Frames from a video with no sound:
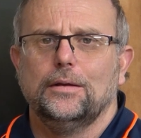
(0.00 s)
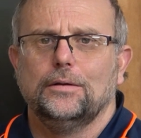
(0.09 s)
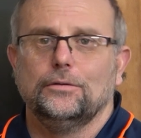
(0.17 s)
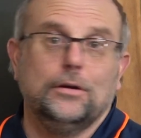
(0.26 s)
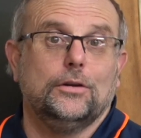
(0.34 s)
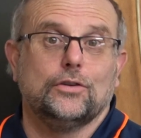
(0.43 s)

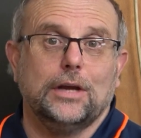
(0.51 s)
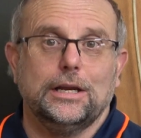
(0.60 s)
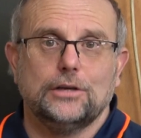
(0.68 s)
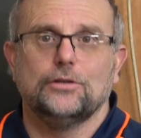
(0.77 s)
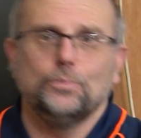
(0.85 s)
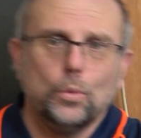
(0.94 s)
So you
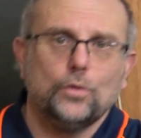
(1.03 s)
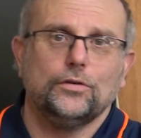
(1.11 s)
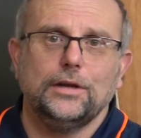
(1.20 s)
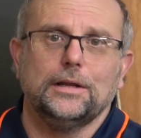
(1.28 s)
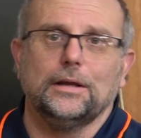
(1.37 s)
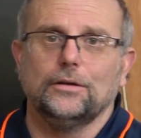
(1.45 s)
change more
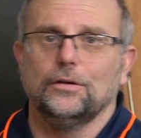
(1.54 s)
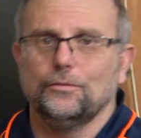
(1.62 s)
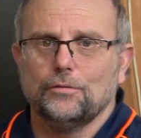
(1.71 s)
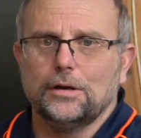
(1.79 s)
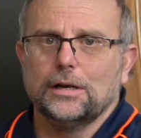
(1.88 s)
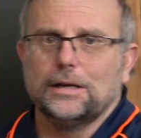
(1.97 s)
settings and
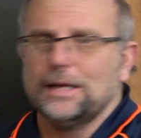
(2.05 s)
run it